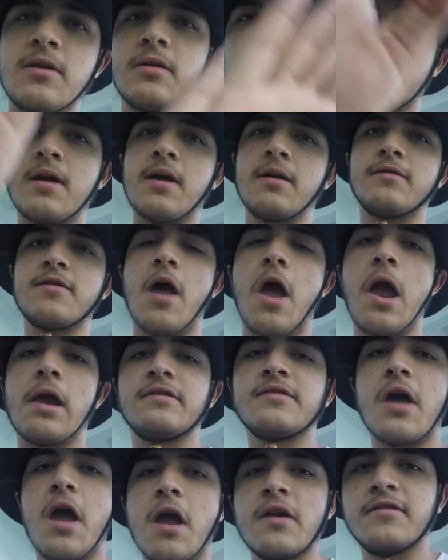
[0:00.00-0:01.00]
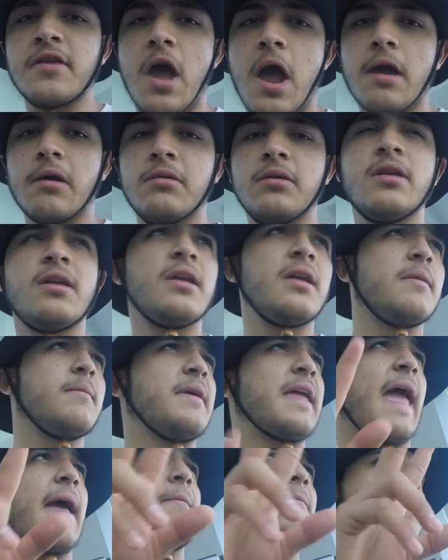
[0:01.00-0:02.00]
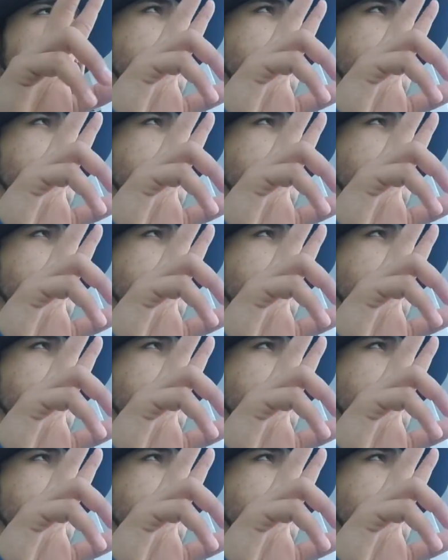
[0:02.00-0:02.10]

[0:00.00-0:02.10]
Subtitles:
Okay, sorry. But yeah,